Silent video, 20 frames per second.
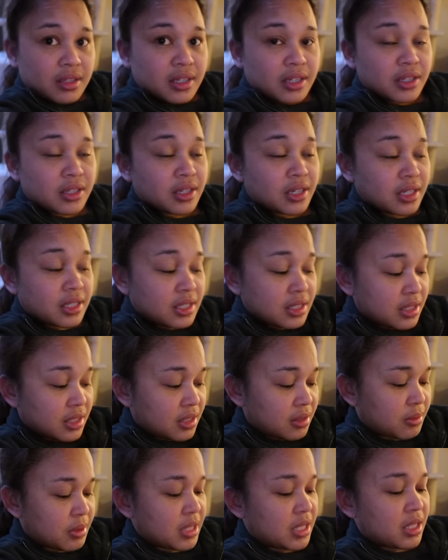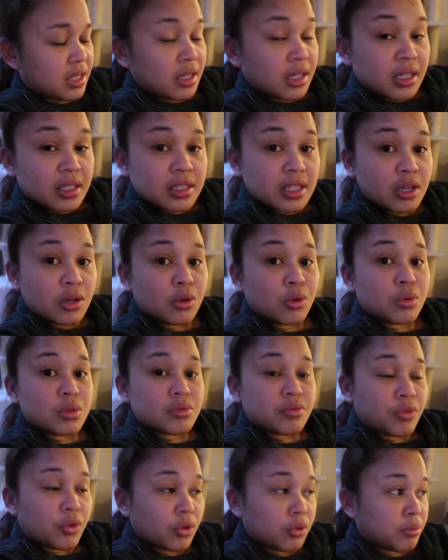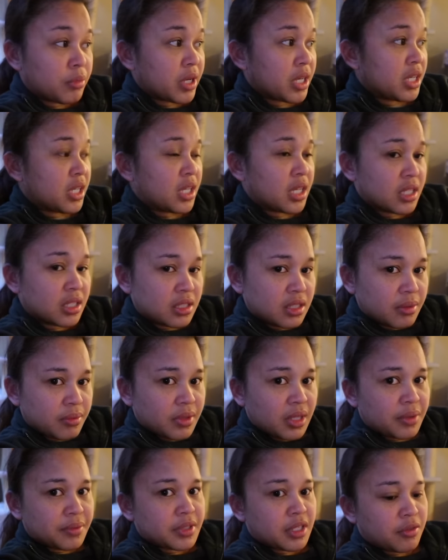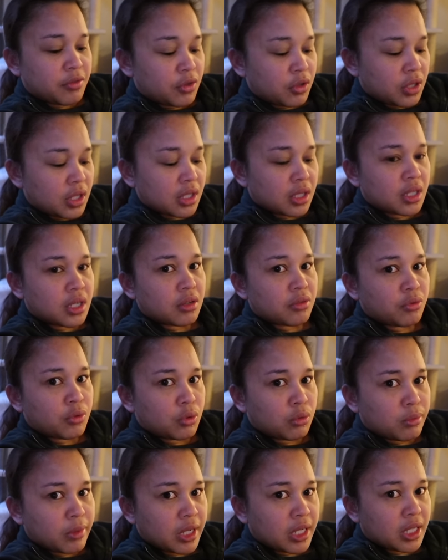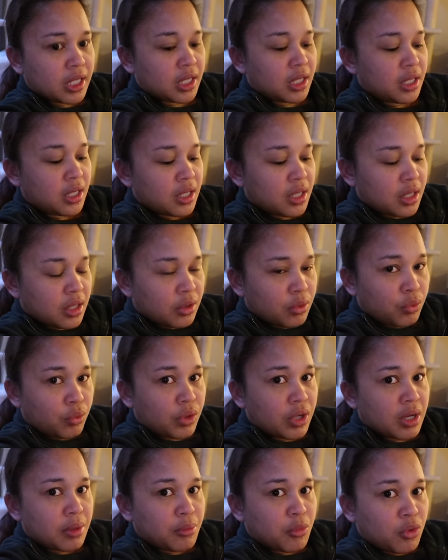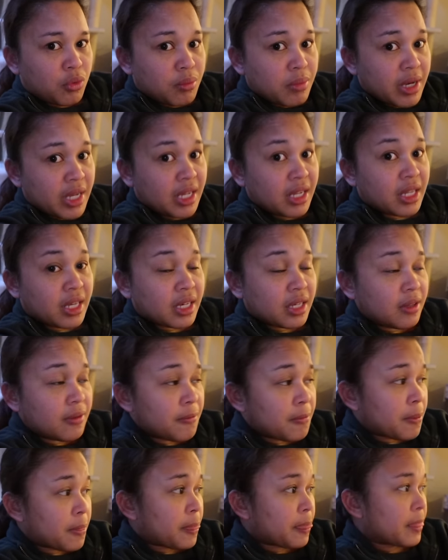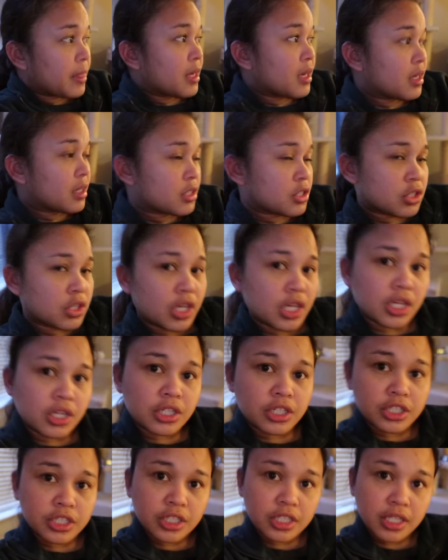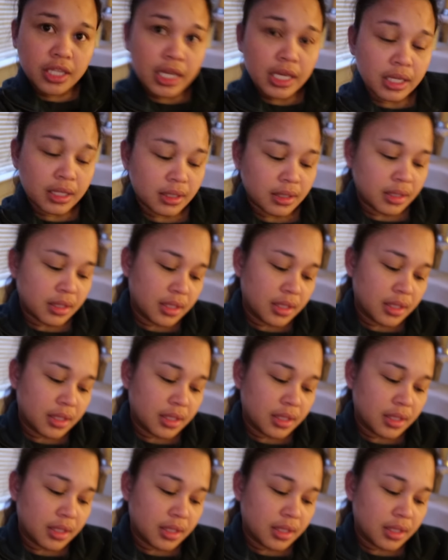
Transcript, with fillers: This is my thing, guys. I always fold my knee, and sometimes I forget that I fold my knee when I move my leg. It's hurt, like